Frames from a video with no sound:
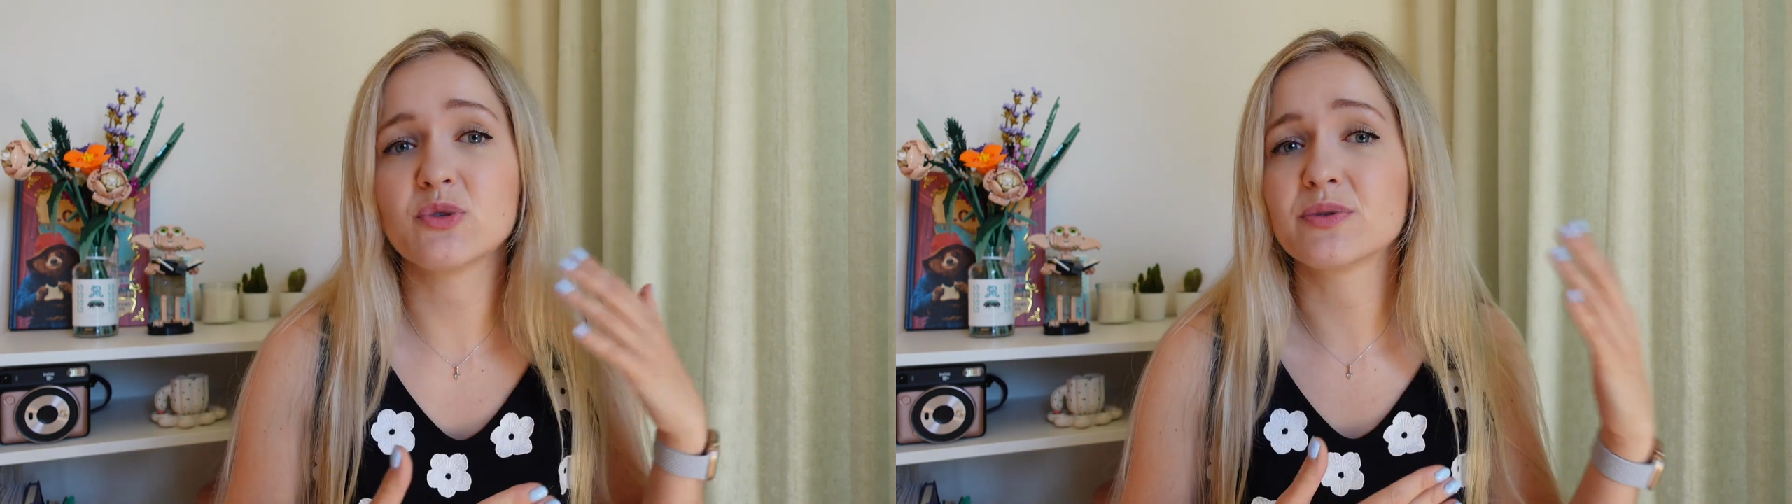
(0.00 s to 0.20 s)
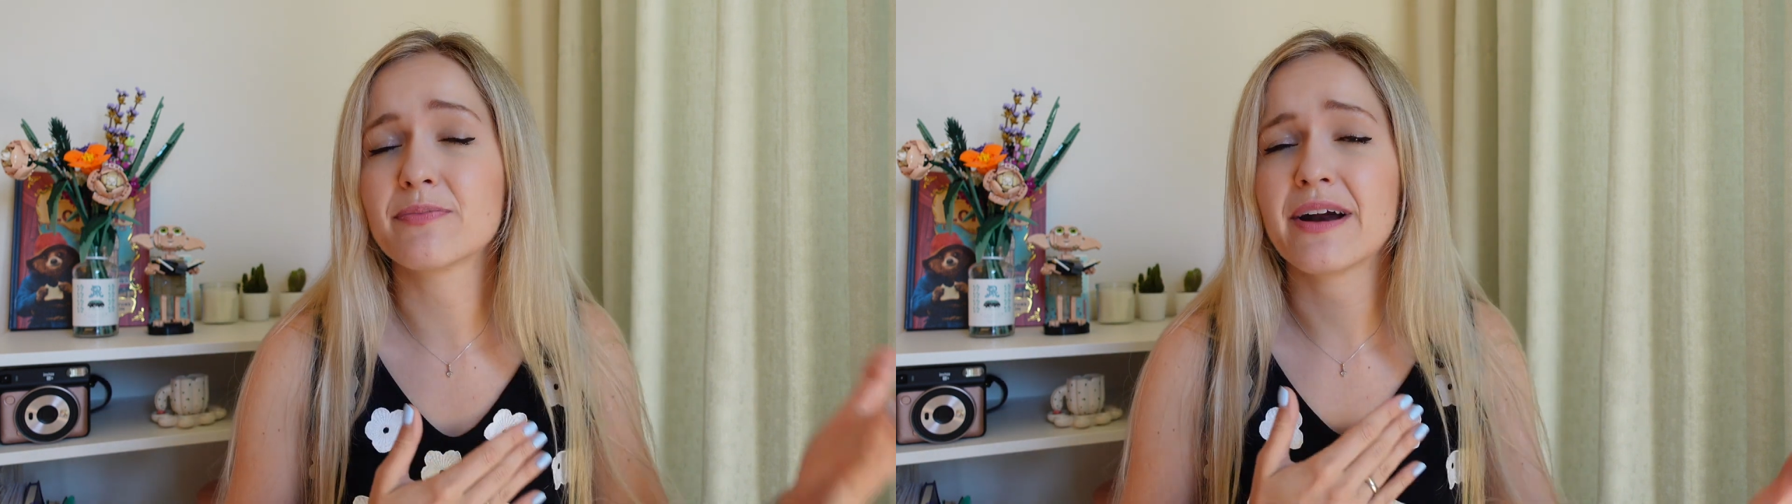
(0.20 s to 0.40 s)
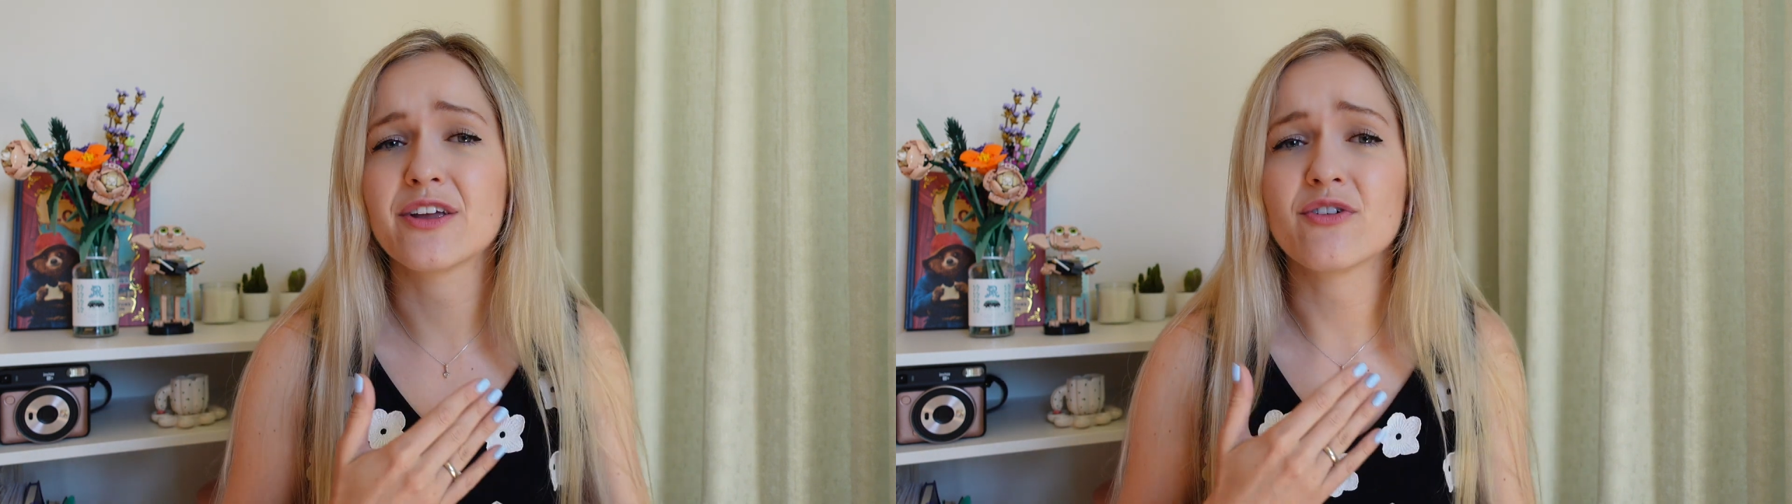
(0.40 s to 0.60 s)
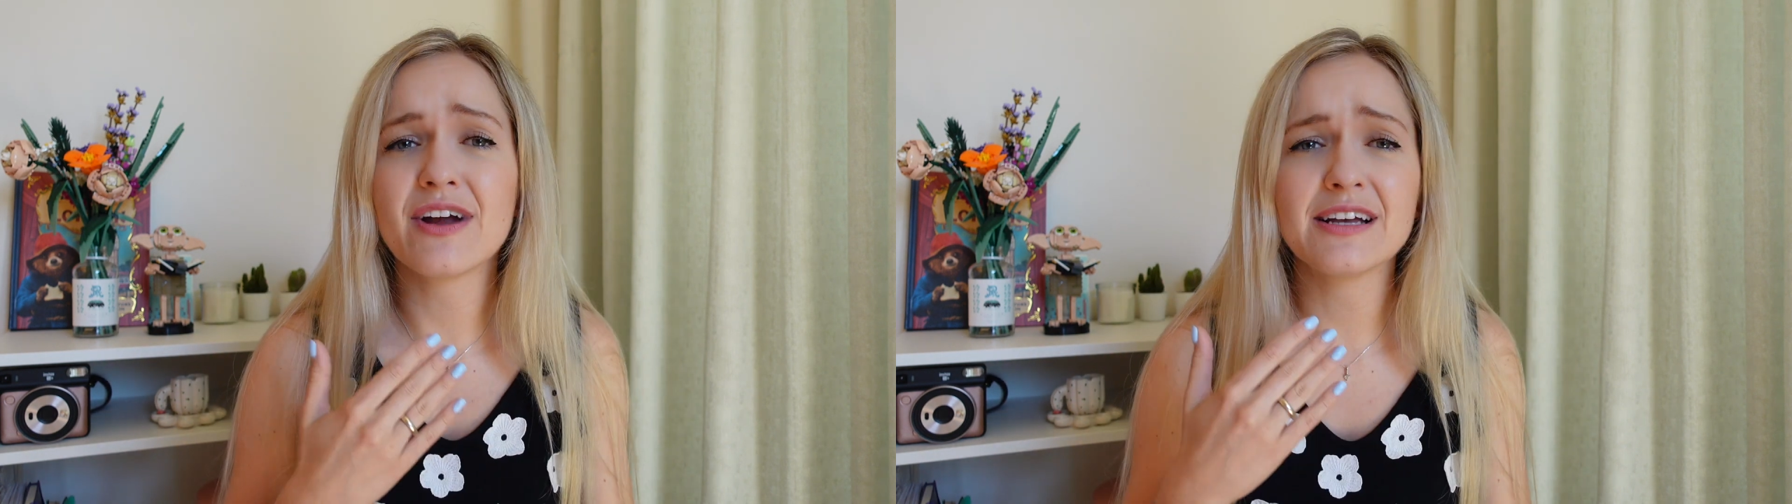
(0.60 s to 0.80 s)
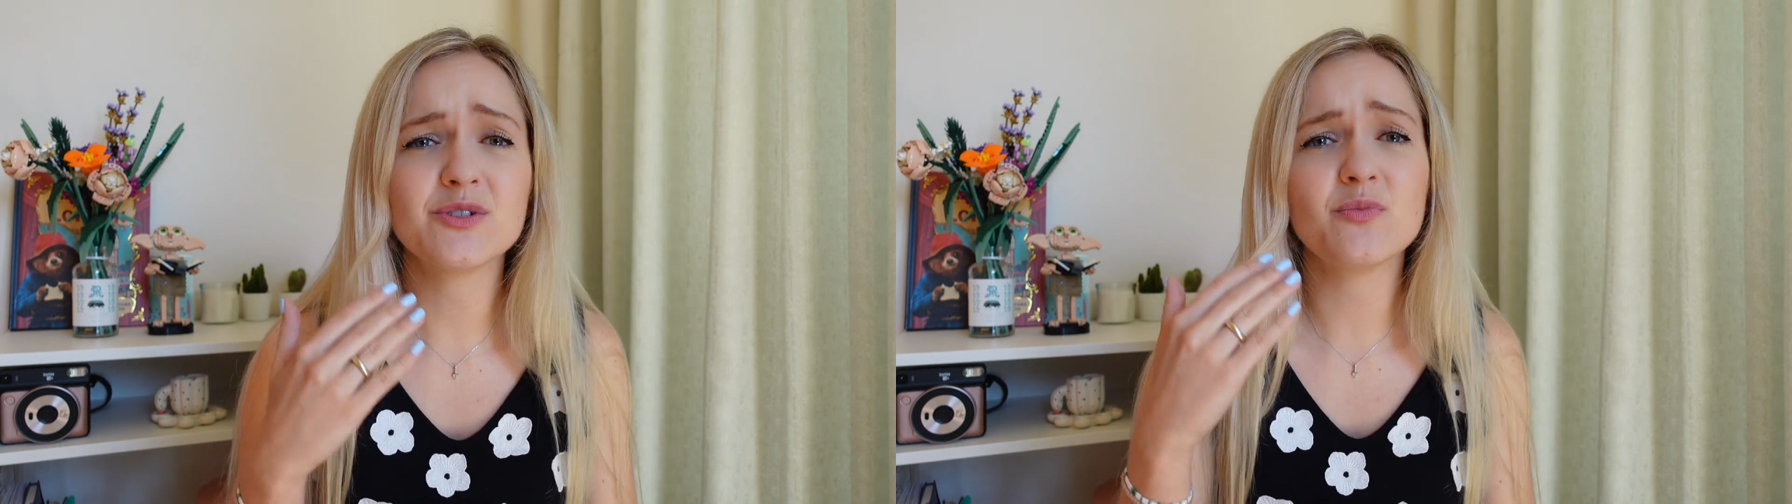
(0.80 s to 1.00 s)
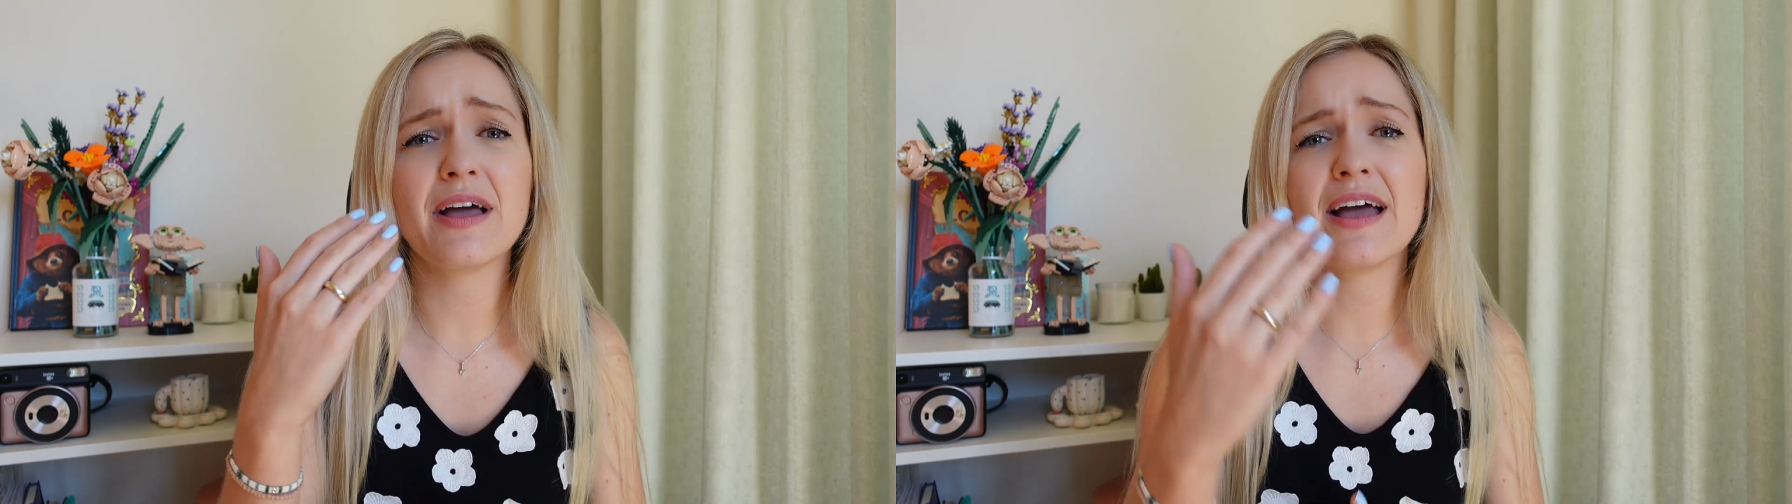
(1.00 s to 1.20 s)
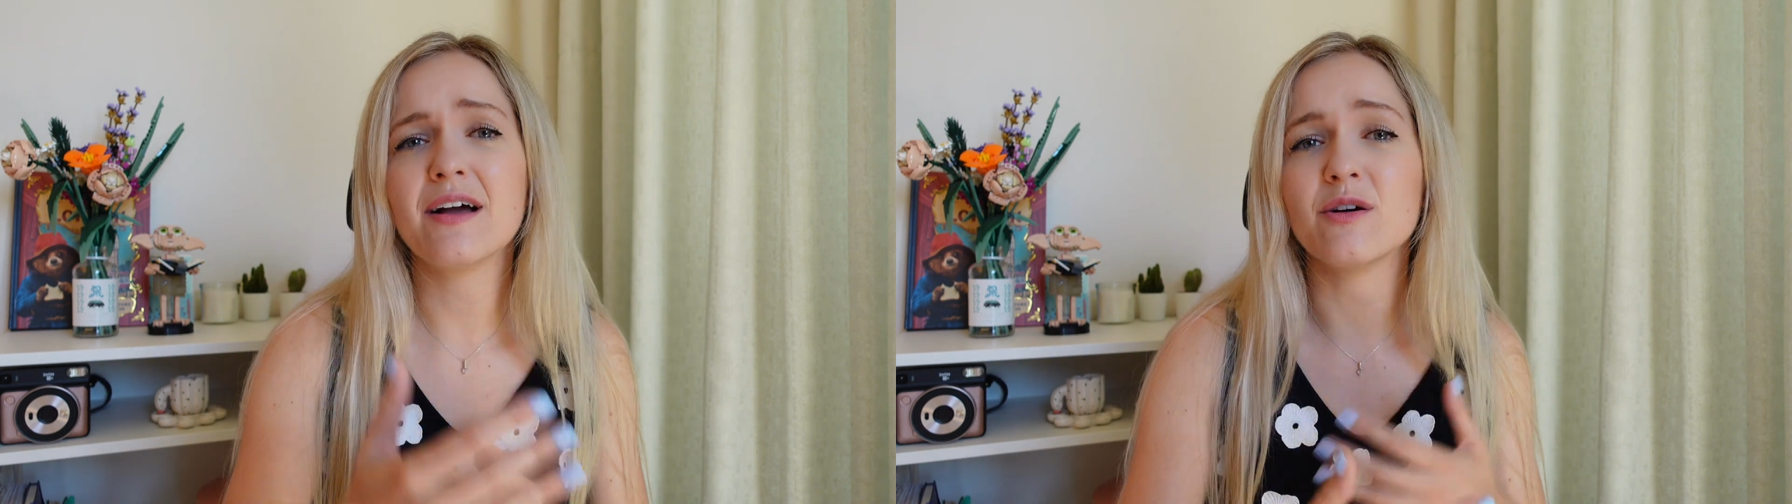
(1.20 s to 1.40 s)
to prepare your resume